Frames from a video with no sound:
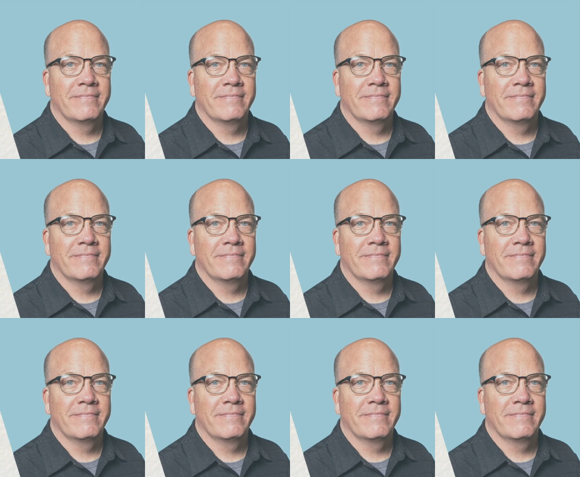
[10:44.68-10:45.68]

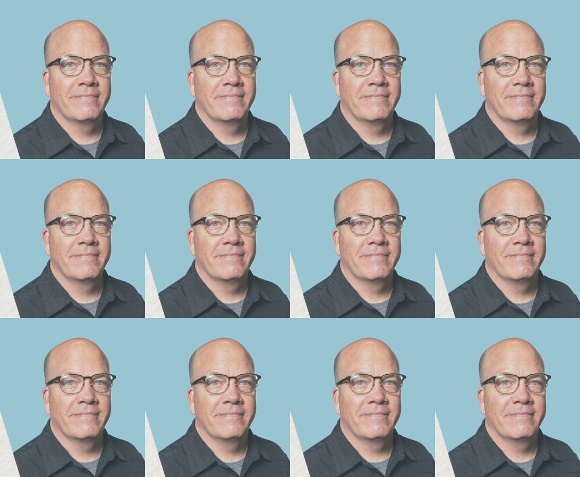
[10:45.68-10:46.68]

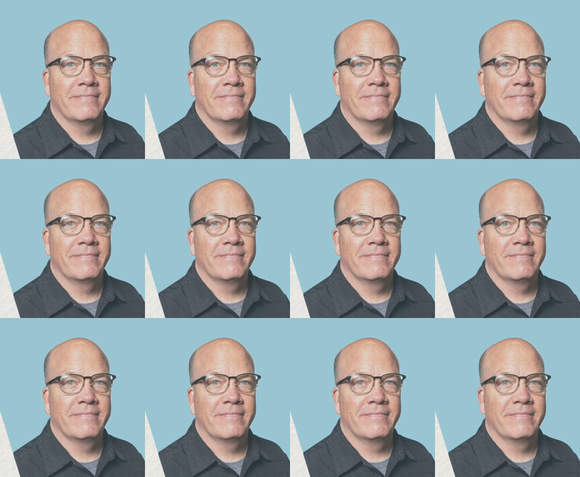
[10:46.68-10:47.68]

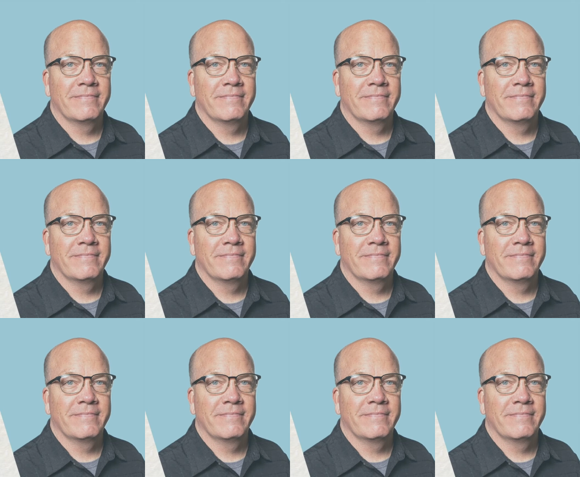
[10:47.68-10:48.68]

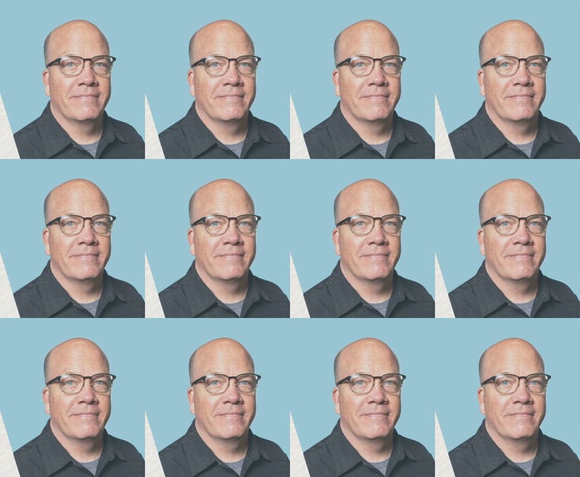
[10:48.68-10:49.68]
This is a still picture; no speech is visible.